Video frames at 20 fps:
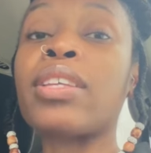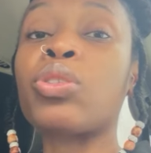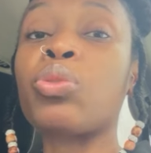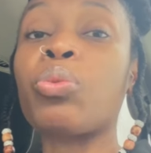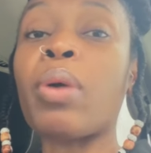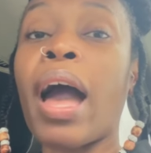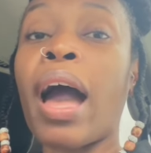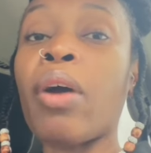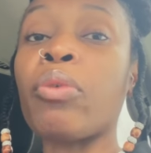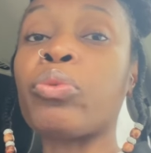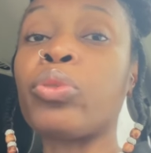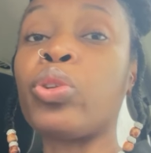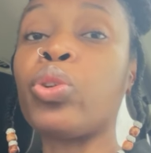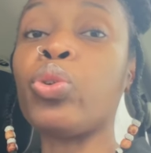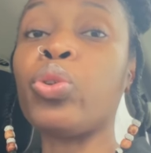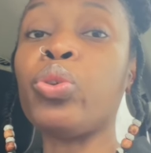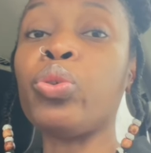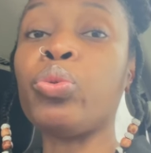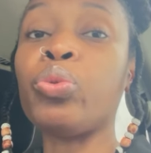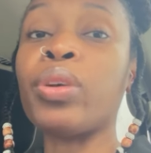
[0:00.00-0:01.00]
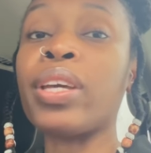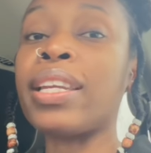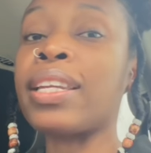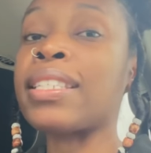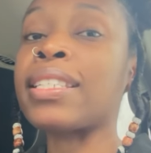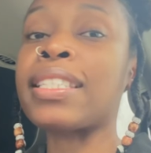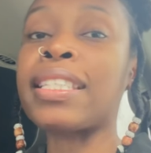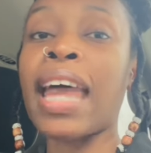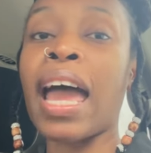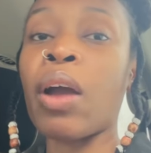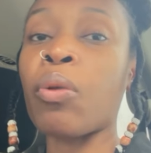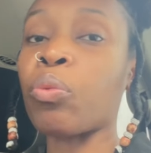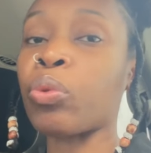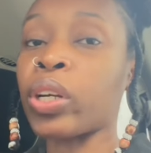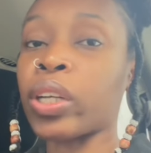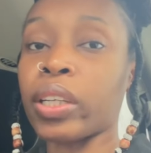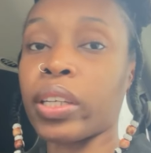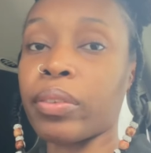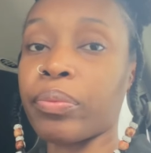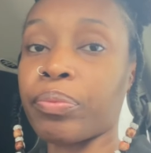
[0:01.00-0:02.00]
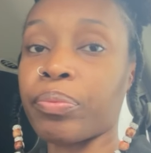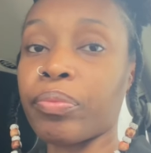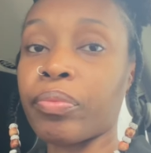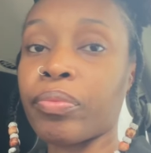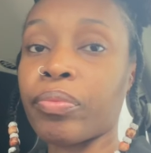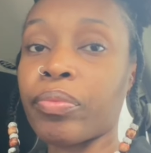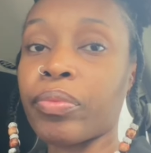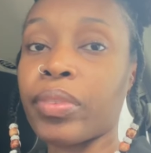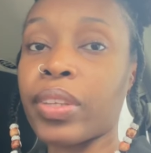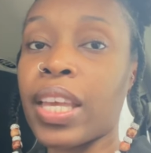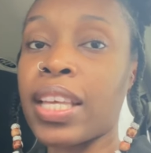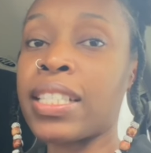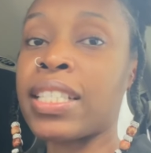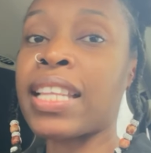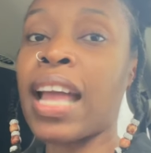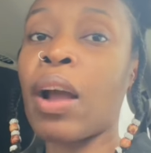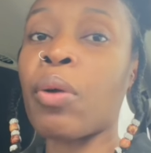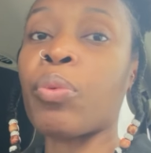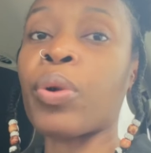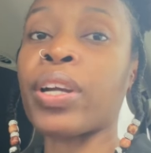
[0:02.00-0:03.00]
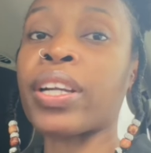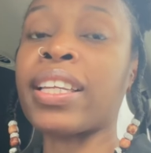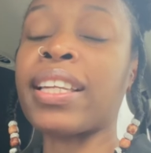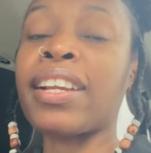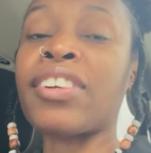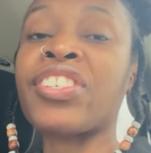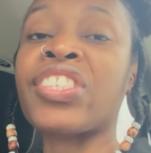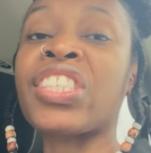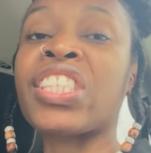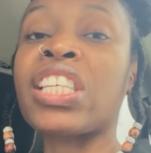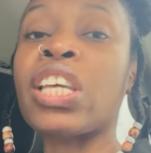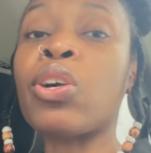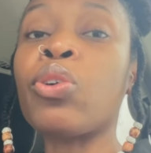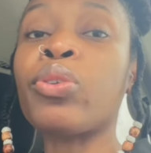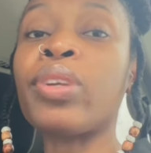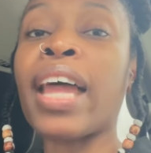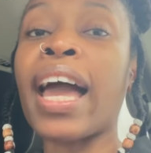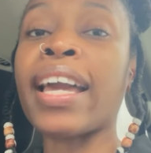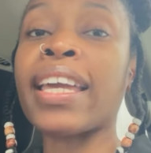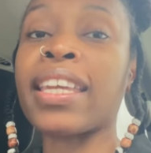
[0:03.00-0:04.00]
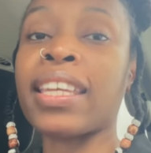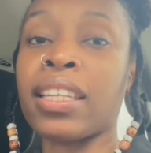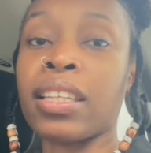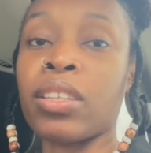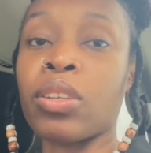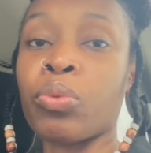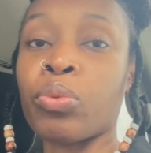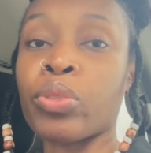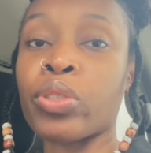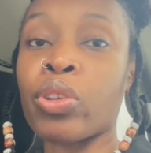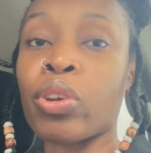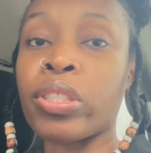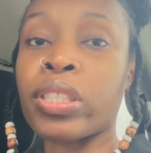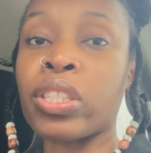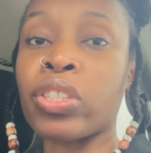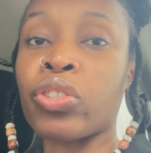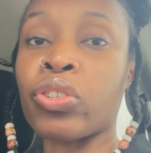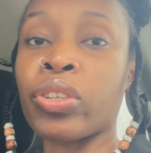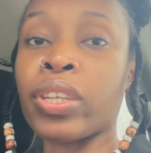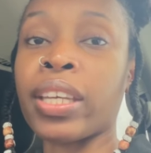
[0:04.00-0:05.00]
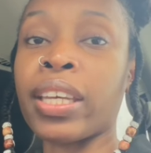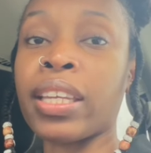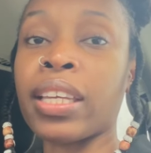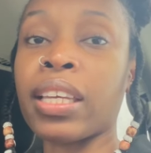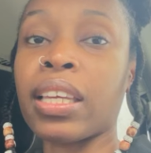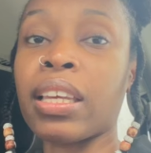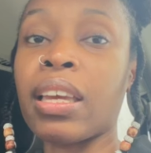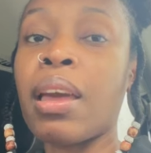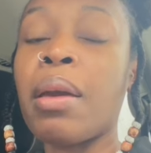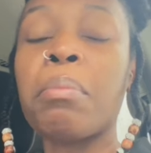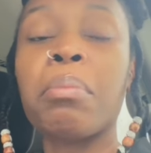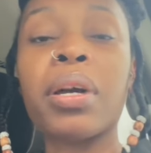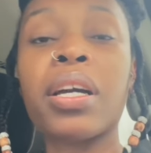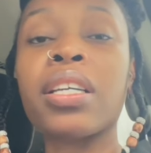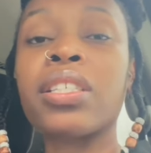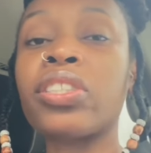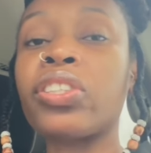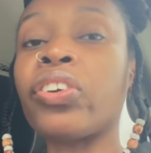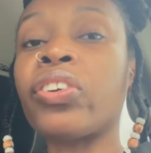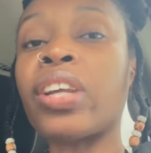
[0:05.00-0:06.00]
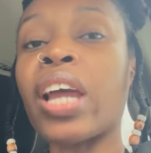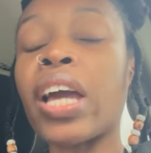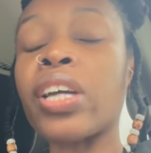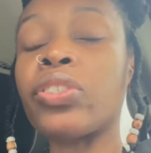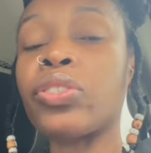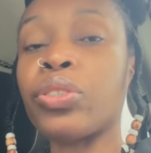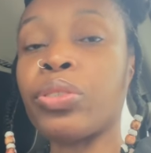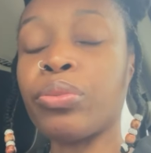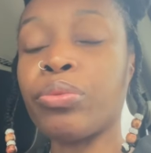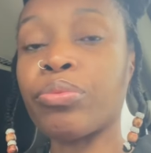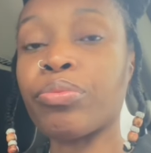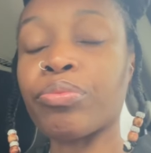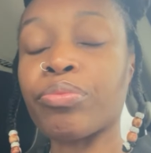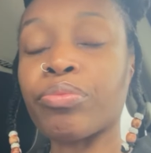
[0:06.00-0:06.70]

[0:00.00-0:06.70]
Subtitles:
to outdo you, and it's not working. It's not working. They're still not getting the results that you're getting because they're not you.